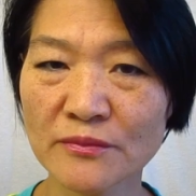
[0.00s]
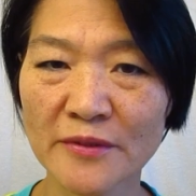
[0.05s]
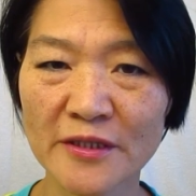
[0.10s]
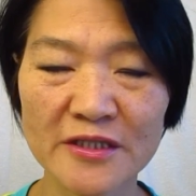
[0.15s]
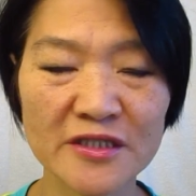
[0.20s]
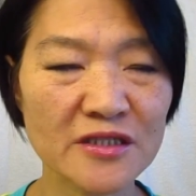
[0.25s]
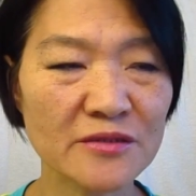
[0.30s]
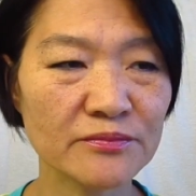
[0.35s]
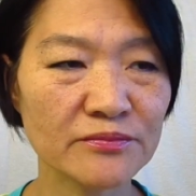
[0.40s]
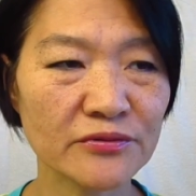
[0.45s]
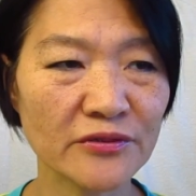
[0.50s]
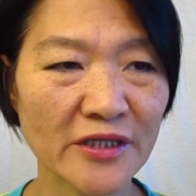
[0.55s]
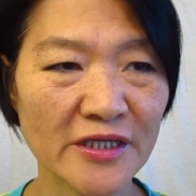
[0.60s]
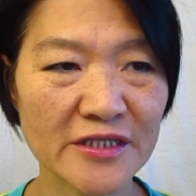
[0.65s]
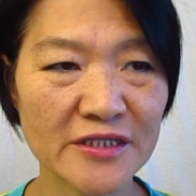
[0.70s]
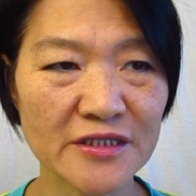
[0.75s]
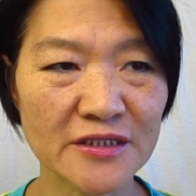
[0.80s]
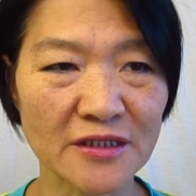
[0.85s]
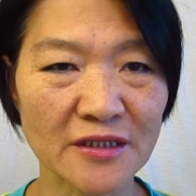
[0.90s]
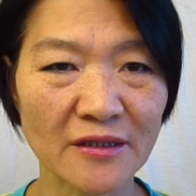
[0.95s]
much
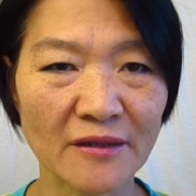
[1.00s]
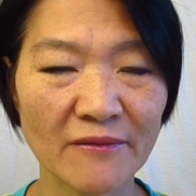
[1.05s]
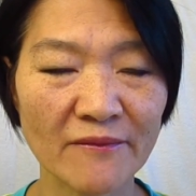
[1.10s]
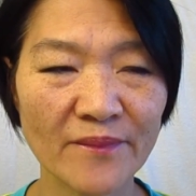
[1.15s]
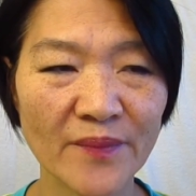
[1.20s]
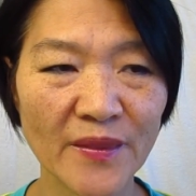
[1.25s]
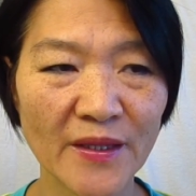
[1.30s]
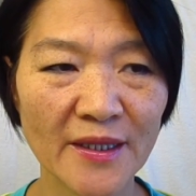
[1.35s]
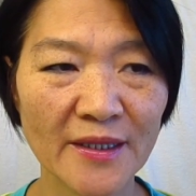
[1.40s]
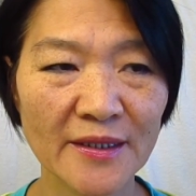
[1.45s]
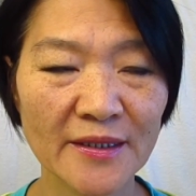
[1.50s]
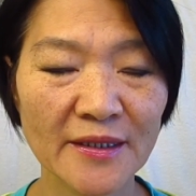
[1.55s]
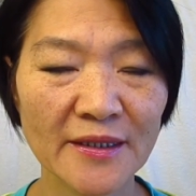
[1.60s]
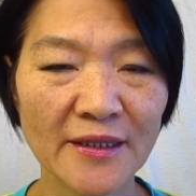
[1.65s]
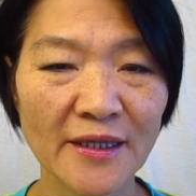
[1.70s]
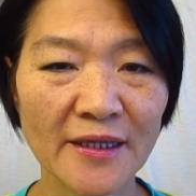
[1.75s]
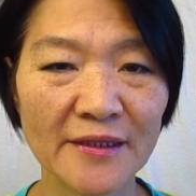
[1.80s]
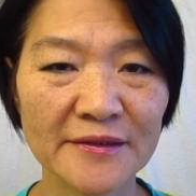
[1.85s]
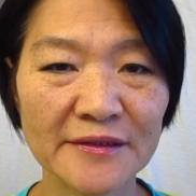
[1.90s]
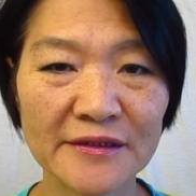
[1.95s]
pressure.
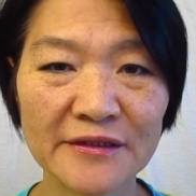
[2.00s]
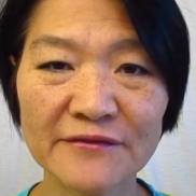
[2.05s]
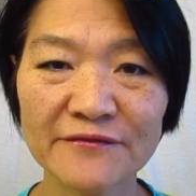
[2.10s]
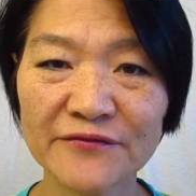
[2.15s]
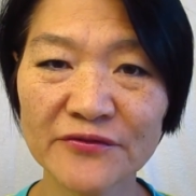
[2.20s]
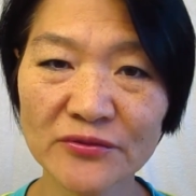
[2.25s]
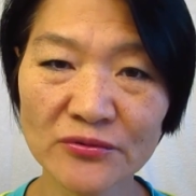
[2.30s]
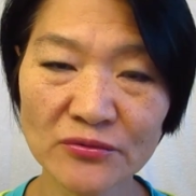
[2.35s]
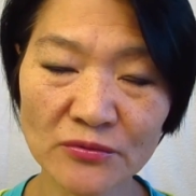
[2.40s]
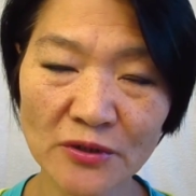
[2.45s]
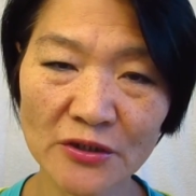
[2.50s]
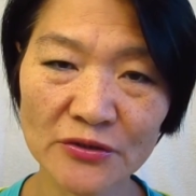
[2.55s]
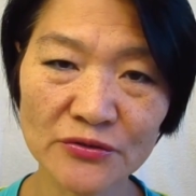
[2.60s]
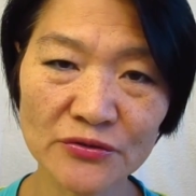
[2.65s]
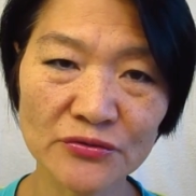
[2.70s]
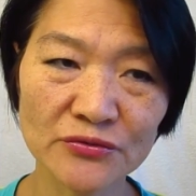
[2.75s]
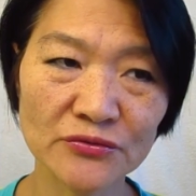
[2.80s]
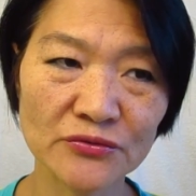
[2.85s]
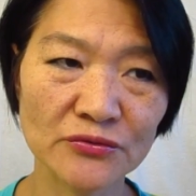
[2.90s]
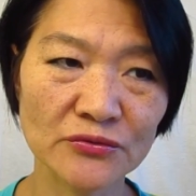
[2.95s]
And if you want
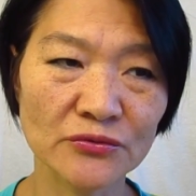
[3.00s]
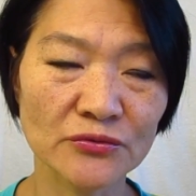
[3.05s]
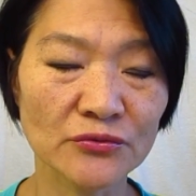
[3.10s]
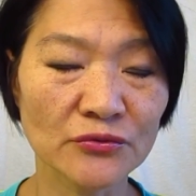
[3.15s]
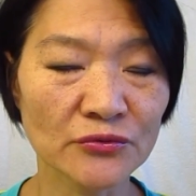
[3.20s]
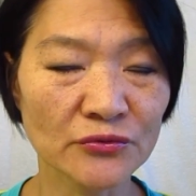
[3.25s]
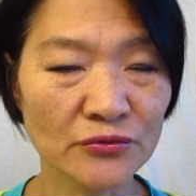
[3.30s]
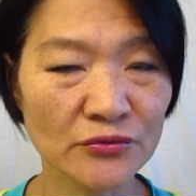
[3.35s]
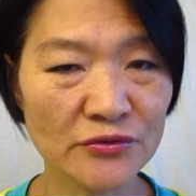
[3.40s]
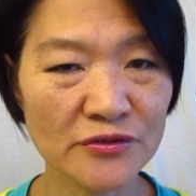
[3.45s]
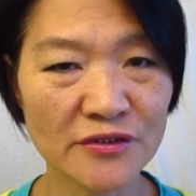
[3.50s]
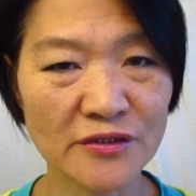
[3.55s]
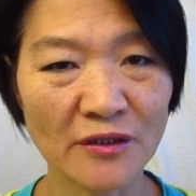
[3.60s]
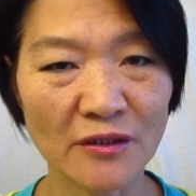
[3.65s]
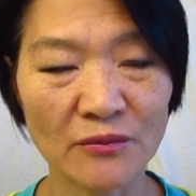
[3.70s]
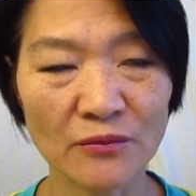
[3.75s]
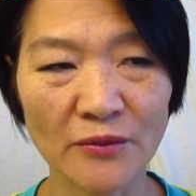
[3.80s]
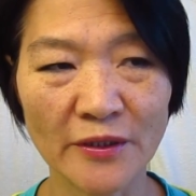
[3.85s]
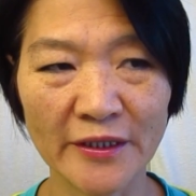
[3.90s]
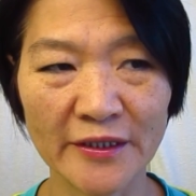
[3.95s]
to lose
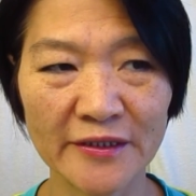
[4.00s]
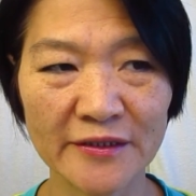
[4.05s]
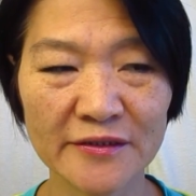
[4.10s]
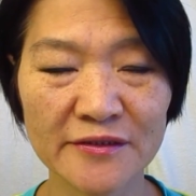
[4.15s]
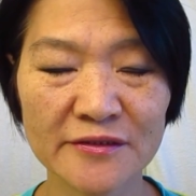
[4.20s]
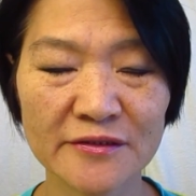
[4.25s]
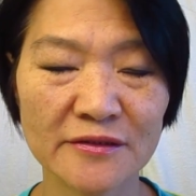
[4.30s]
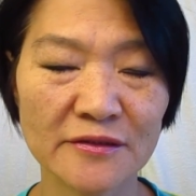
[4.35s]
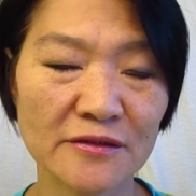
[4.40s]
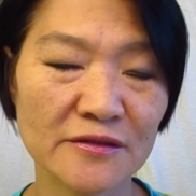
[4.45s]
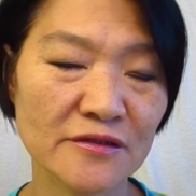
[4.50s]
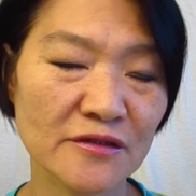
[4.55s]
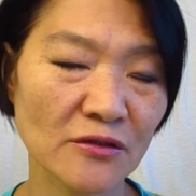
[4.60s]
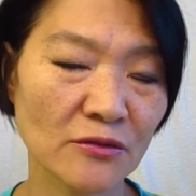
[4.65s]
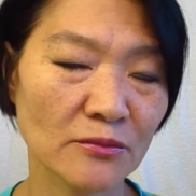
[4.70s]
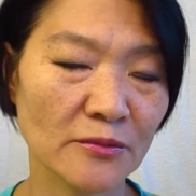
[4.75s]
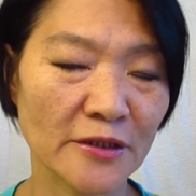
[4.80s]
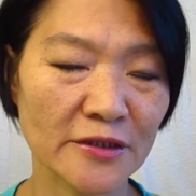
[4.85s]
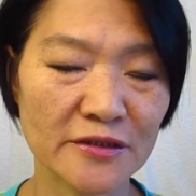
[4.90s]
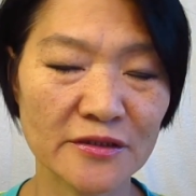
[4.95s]
your weight,
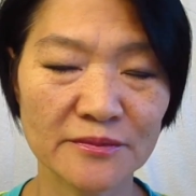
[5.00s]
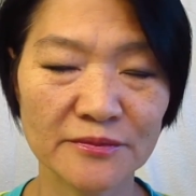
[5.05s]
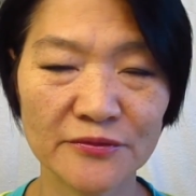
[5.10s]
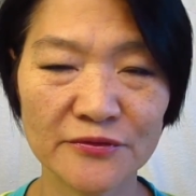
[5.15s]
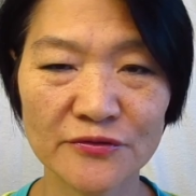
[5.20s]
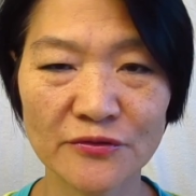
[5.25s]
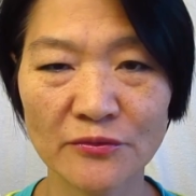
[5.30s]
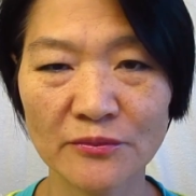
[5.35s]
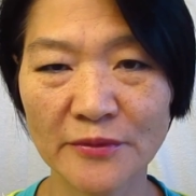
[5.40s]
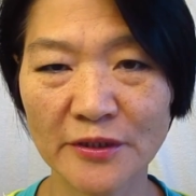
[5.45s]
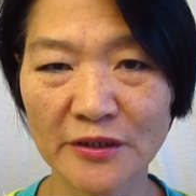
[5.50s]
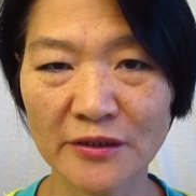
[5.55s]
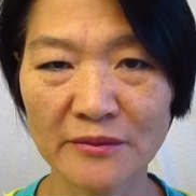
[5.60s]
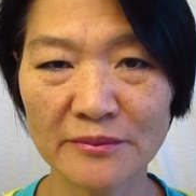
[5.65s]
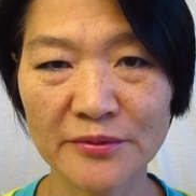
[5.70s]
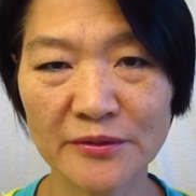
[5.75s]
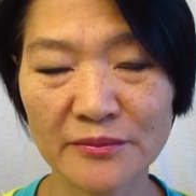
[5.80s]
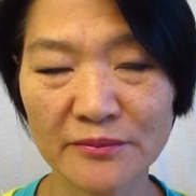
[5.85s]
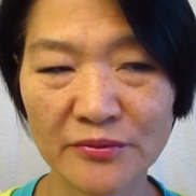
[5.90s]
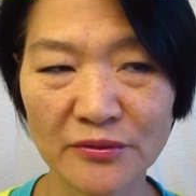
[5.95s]
so much, so many
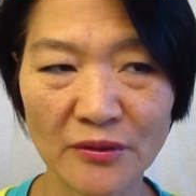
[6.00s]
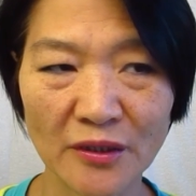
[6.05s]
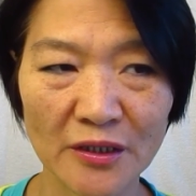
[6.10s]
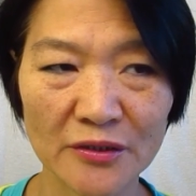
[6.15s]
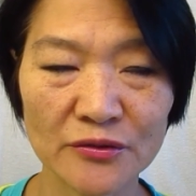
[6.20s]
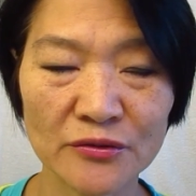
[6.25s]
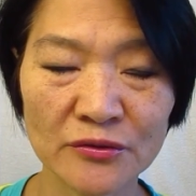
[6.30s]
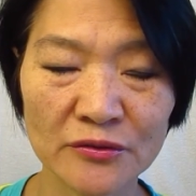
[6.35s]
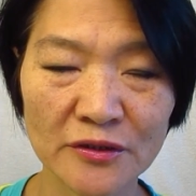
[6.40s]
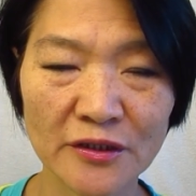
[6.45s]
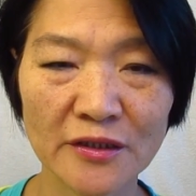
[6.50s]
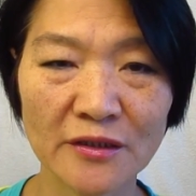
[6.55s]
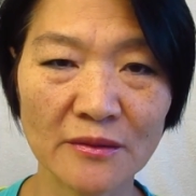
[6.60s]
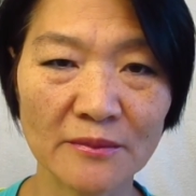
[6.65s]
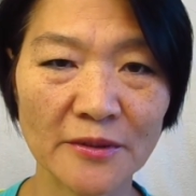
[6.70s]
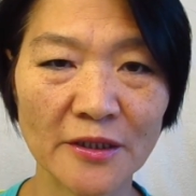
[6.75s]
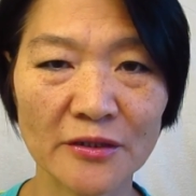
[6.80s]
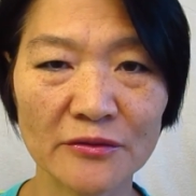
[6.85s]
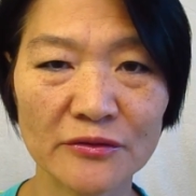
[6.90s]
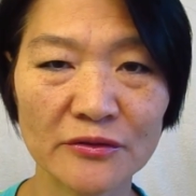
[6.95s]
people are talking
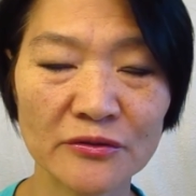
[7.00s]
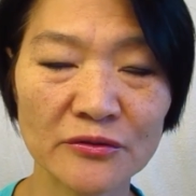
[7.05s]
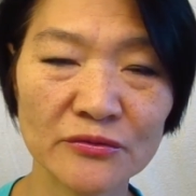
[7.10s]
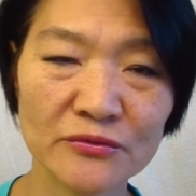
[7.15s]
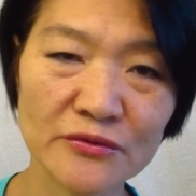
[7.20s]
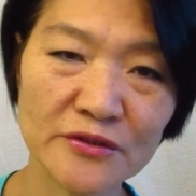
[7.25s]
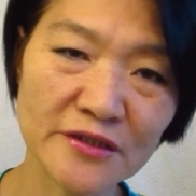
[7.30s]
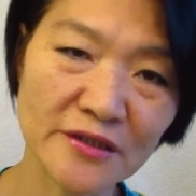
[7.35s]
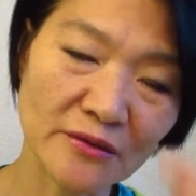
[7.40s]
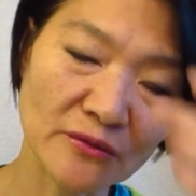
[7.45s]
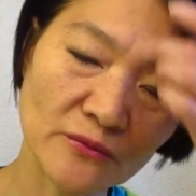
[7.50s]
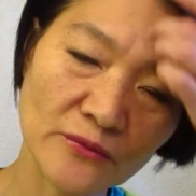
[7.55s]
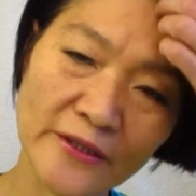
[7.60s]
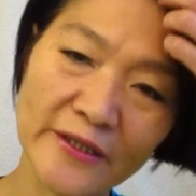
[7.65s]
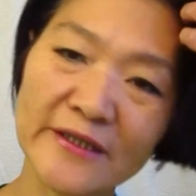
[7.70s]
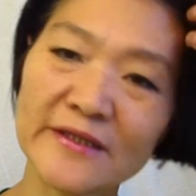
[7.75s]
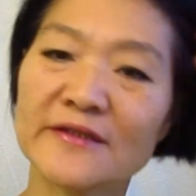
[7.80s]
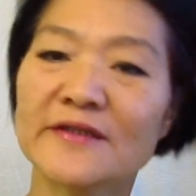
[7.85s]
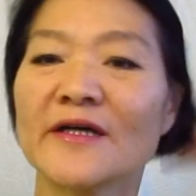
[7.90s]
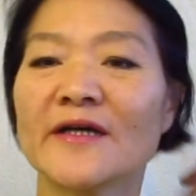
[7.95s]
about losing
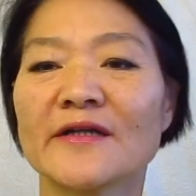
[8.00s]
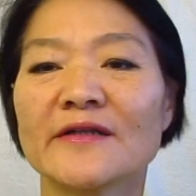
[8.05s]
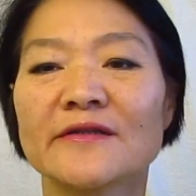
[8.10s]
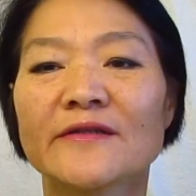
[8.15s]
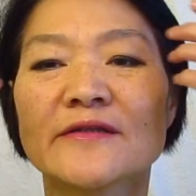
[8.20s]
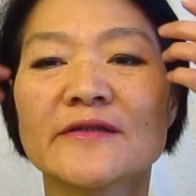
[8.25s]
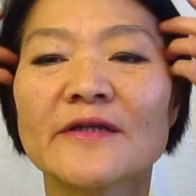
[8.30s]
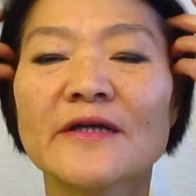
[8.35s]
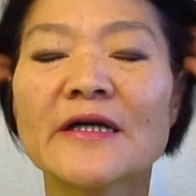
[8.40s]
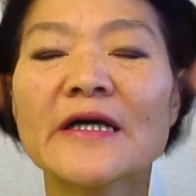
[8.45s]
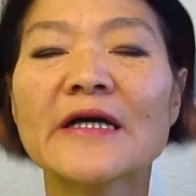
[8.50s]
weight, and